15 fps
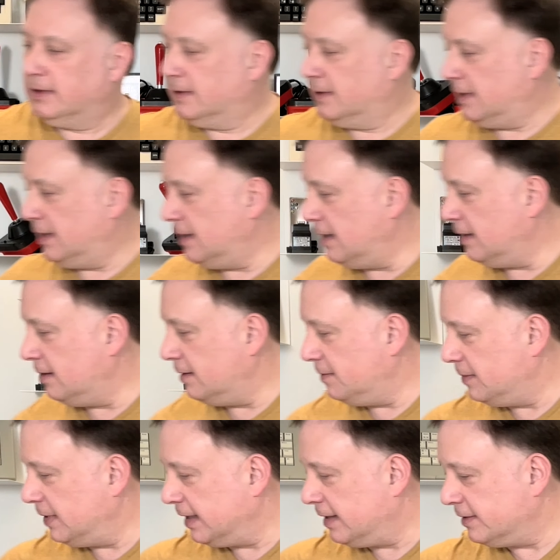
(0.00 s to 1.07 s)

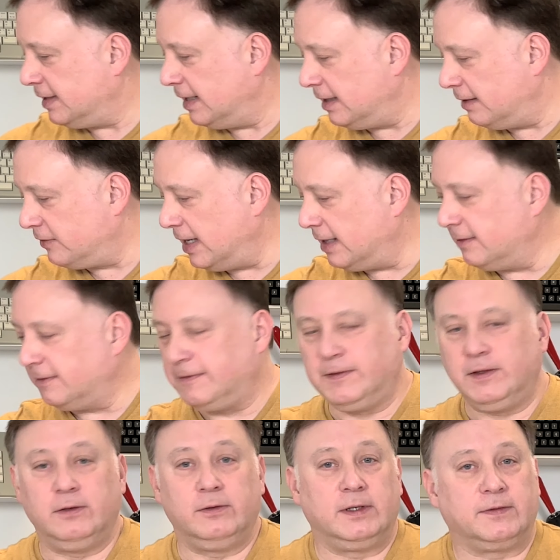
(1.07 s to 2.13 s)
Um, like I said, I've got a
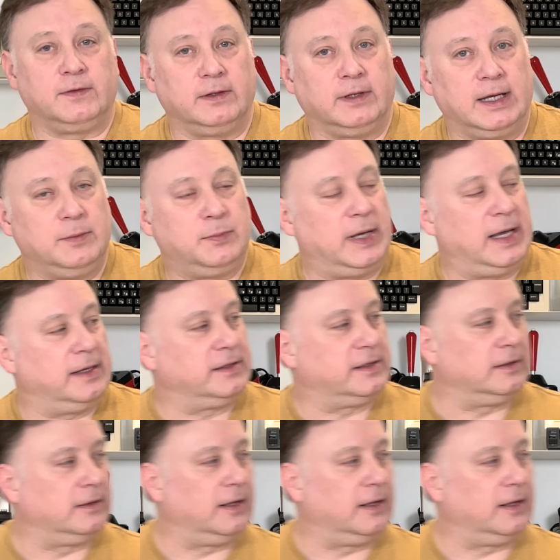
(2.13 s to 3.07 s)
few different light pens and